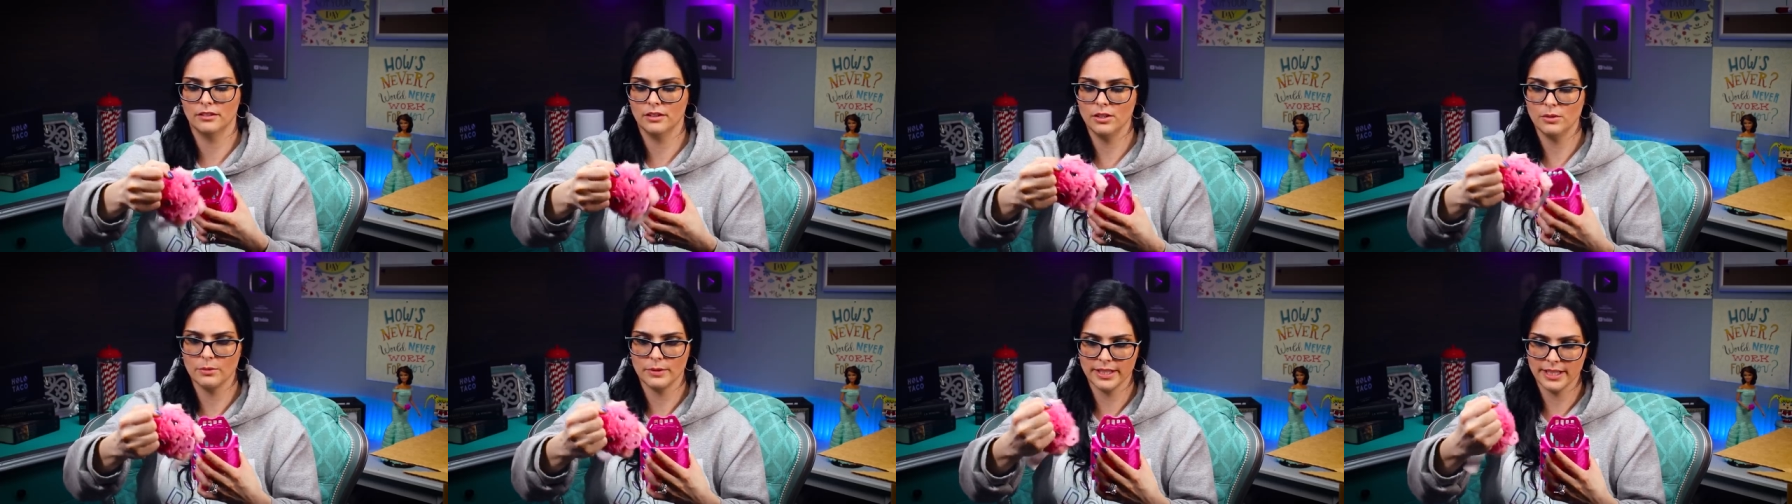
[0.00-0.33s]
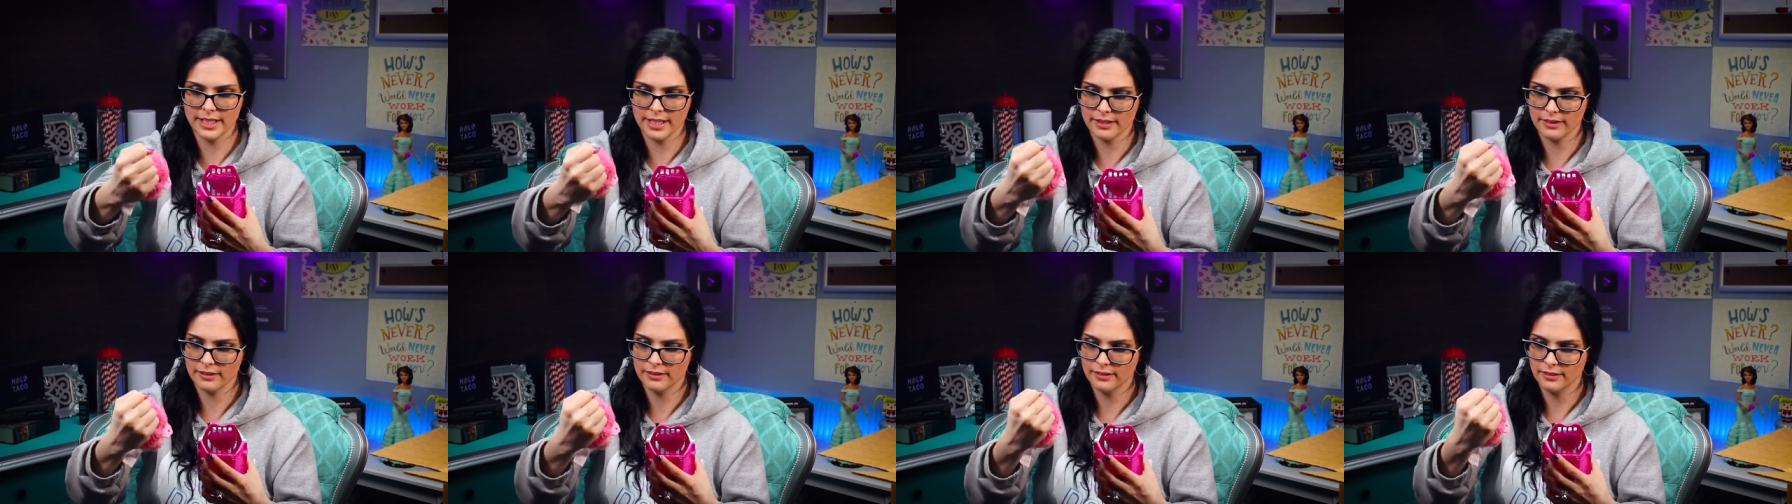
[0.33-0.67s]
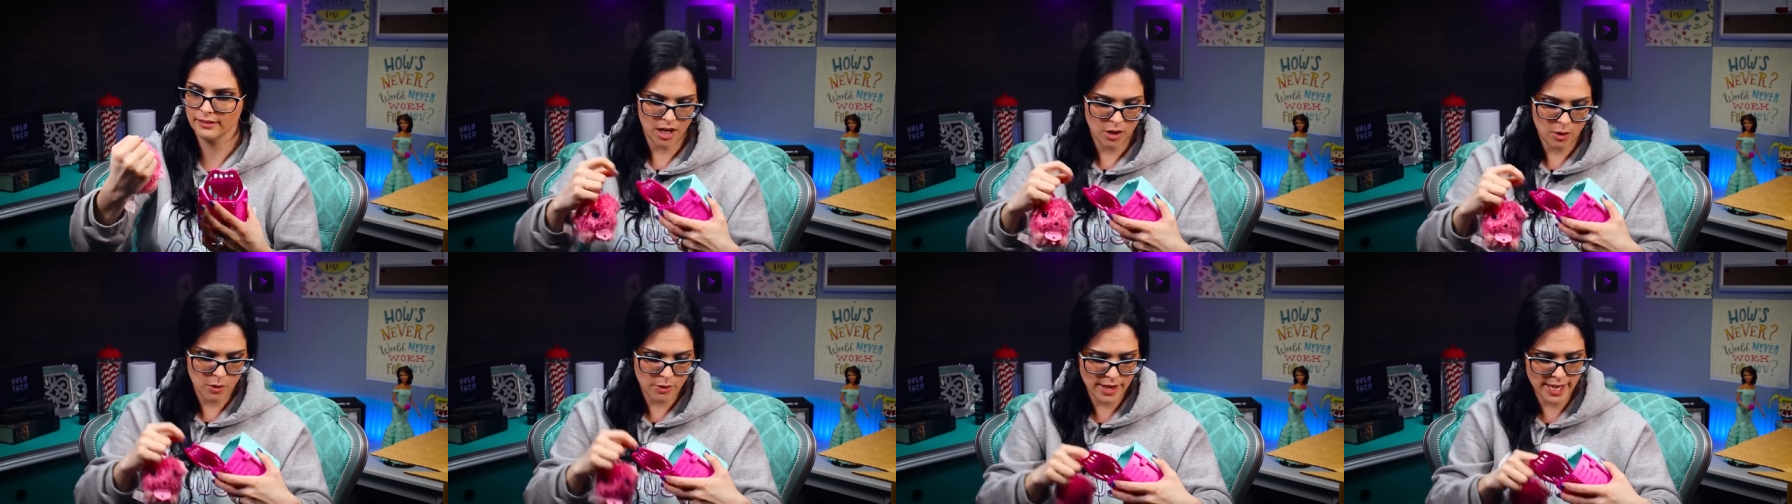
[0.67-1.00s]
Oh, it did.
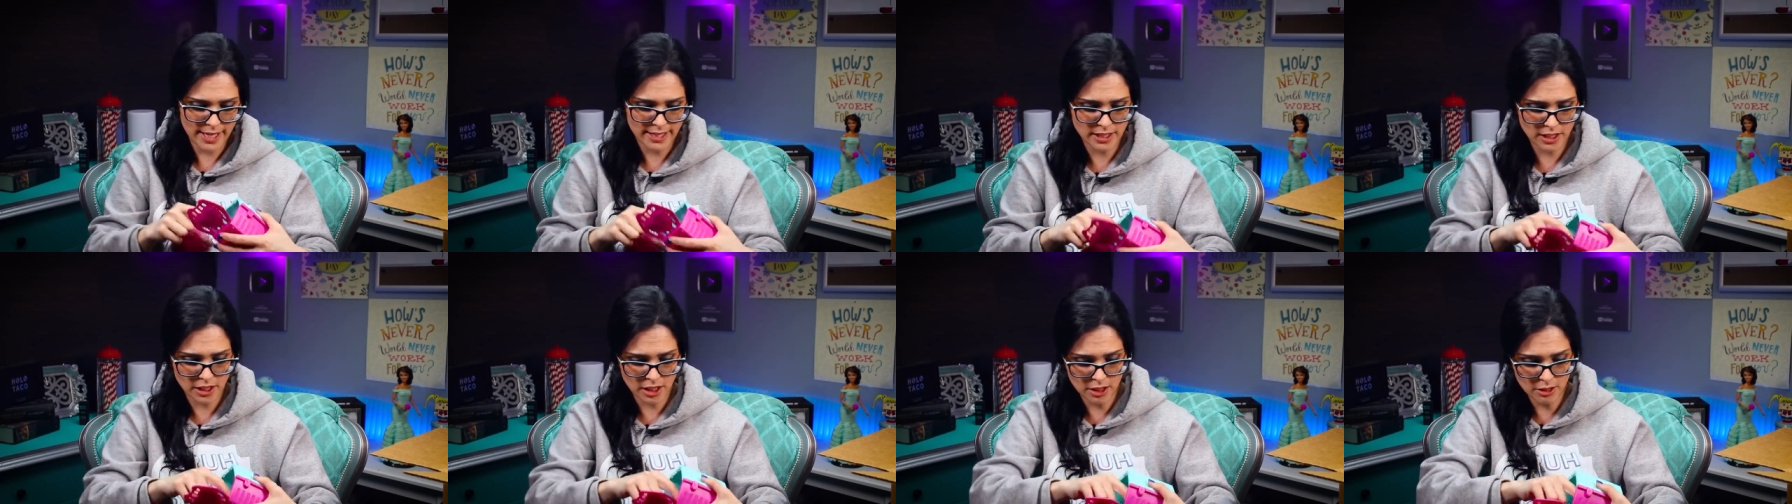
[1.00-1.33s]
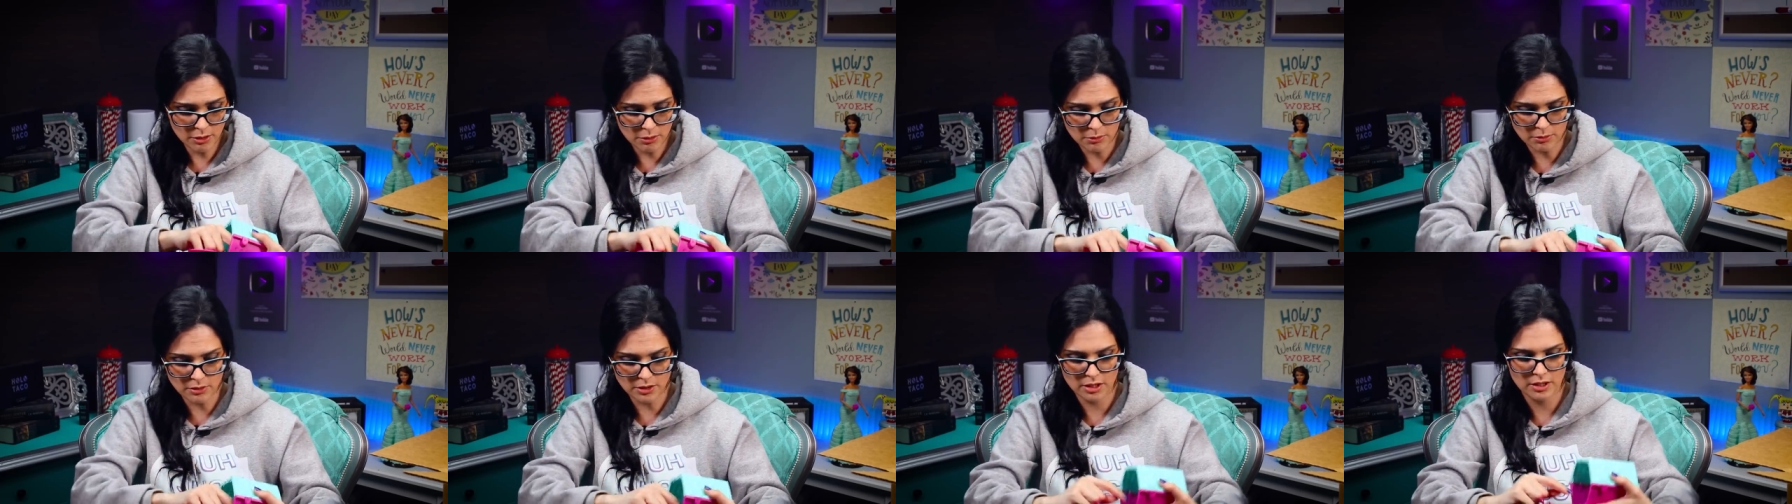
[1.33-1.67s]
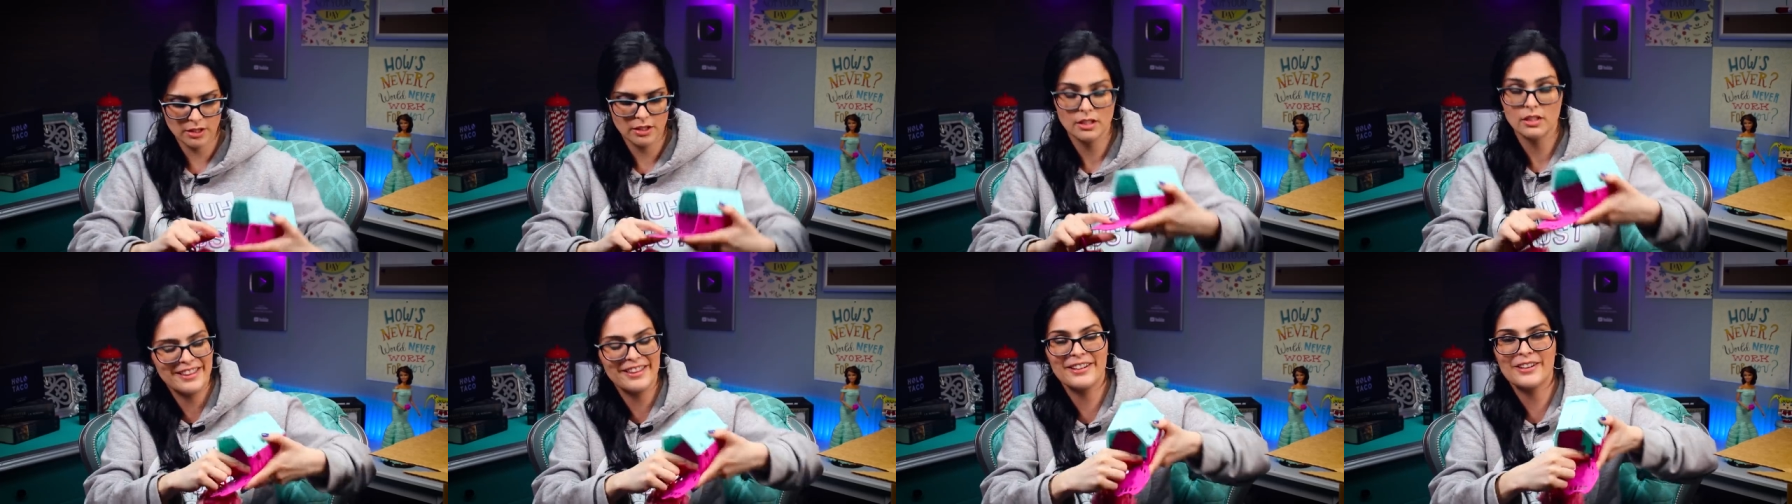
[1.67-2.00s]
Oh, that's cute.
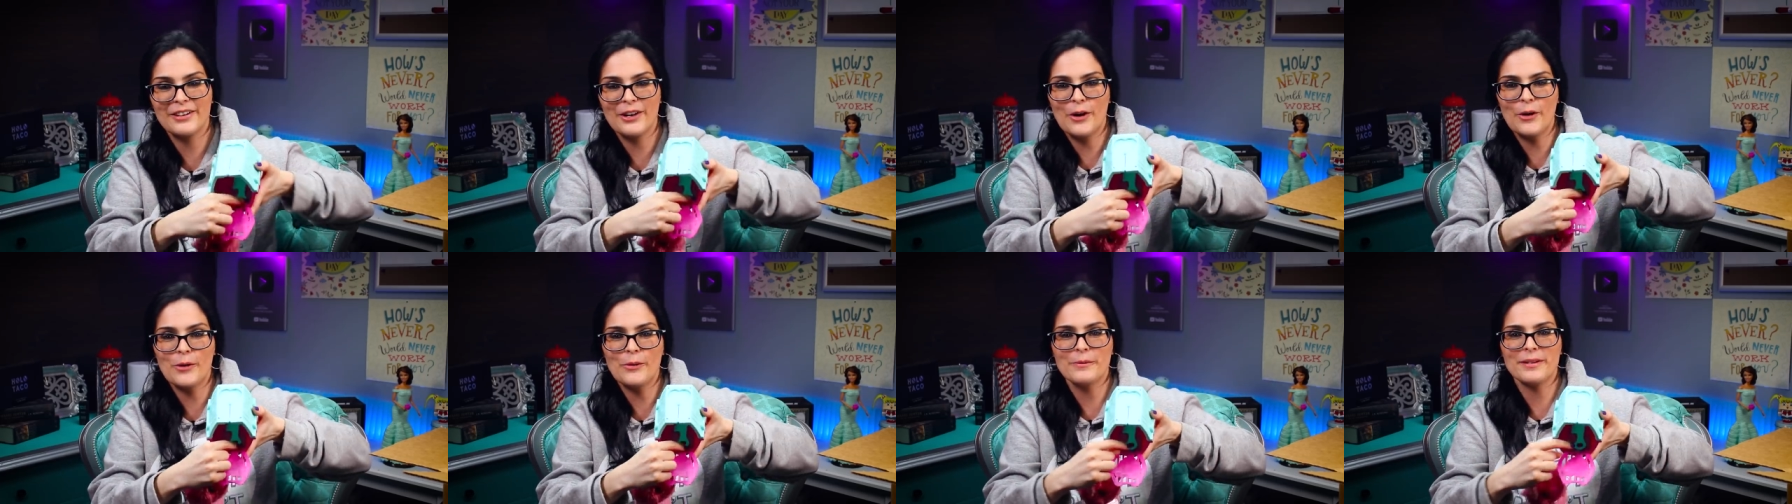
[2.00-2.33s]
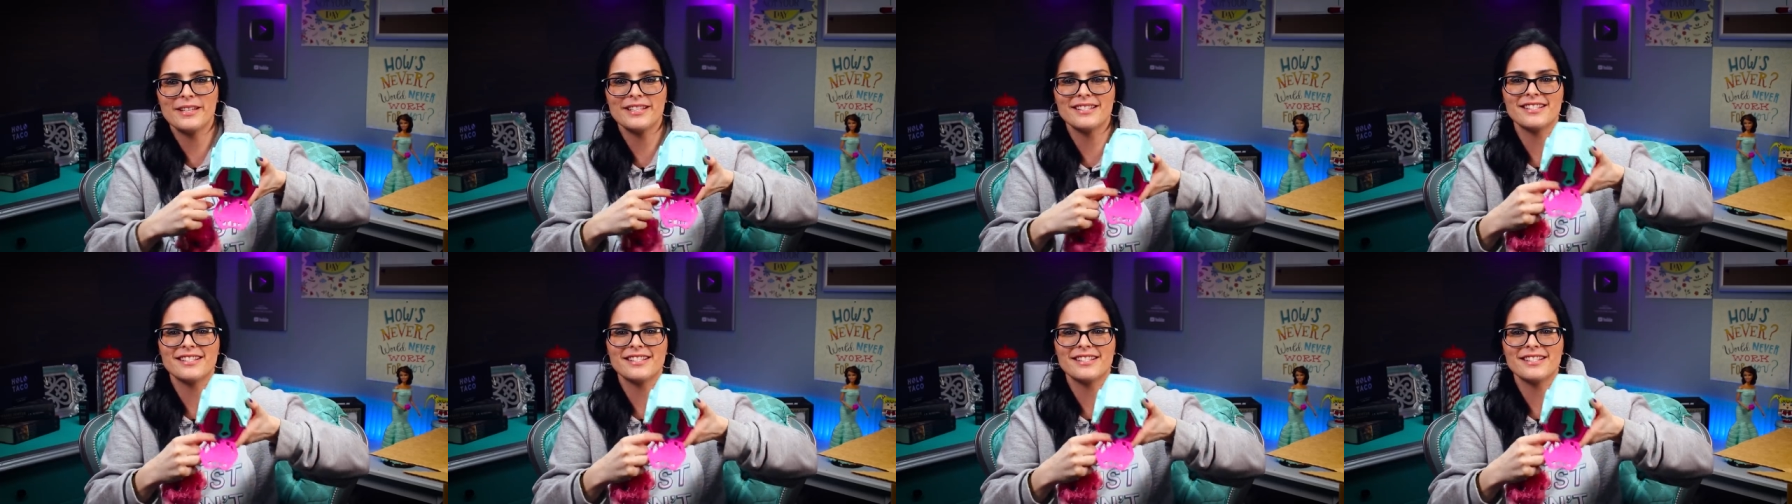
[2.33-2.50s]
The comb